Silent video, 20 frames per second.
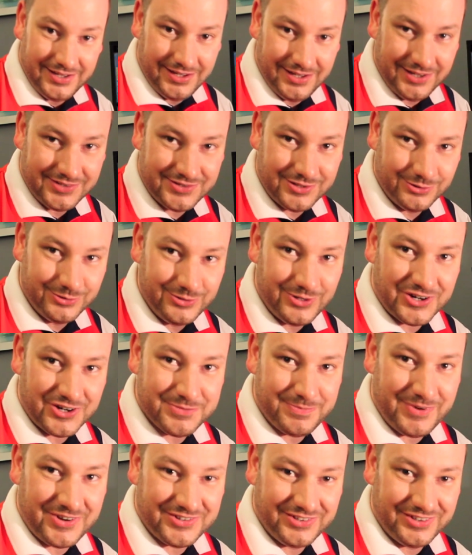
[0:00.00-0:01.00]
is the Lunar
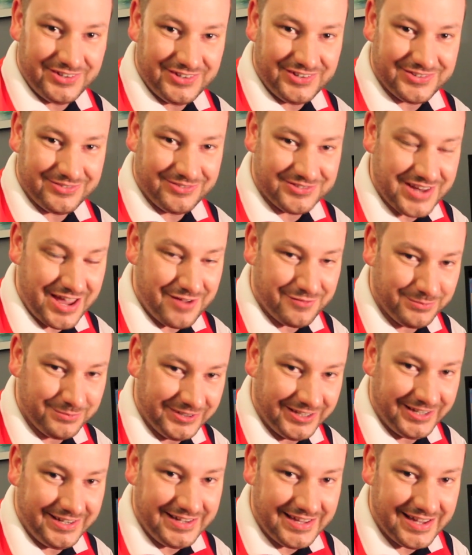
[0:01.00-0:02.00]
Special Edition, which I haven't
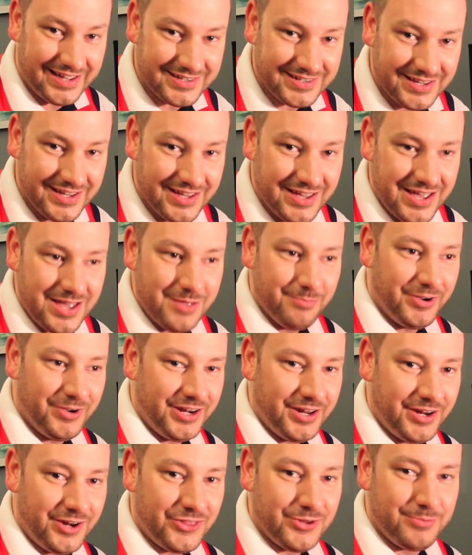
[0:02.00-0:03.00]
played yet.
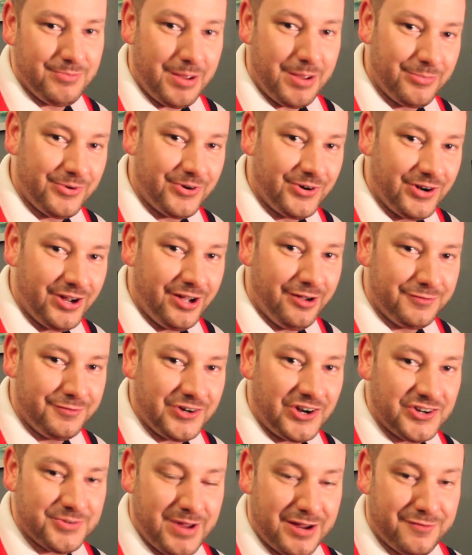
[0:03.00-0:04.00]
But another member of
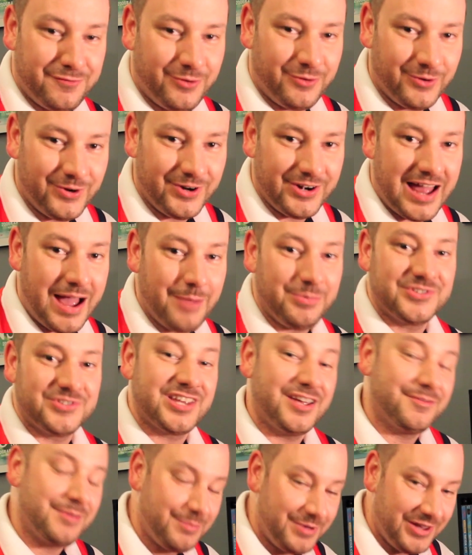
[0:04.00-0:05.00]
Chargeback Forward happens
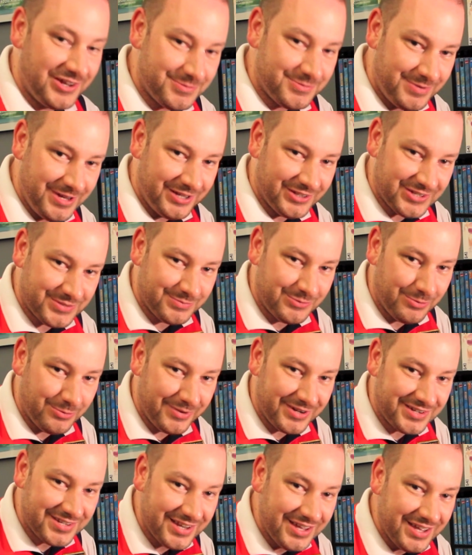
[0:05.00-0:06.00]
to have my PSP at this
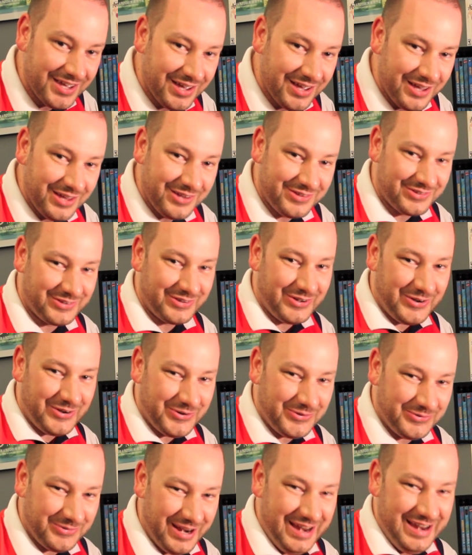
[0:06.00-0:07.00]
moment, so
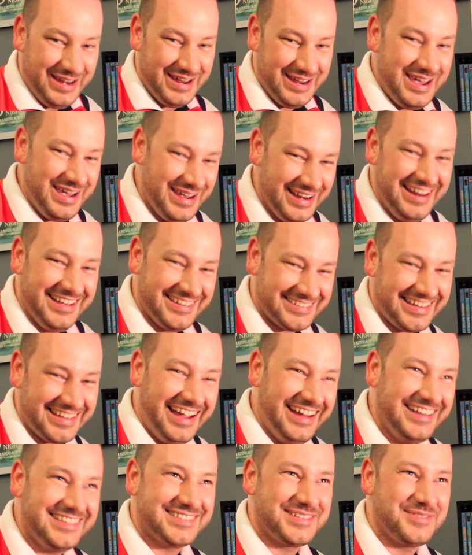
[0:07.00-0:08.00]
when he
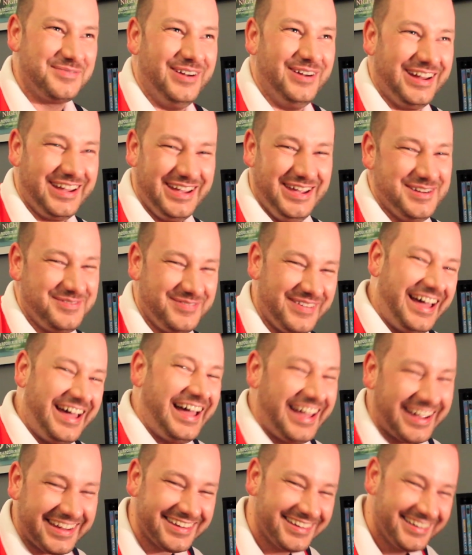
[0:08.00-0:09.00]
decides to bring it
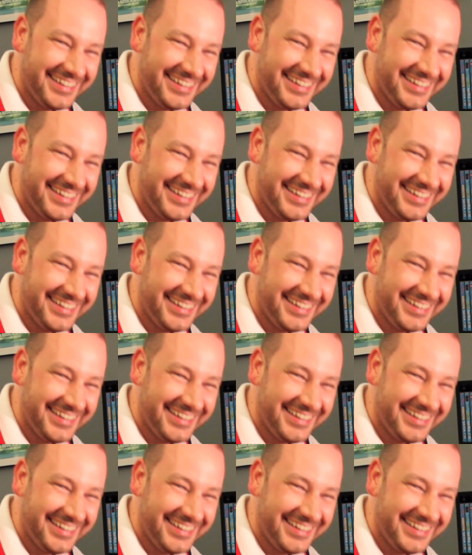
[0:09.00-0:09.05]
back,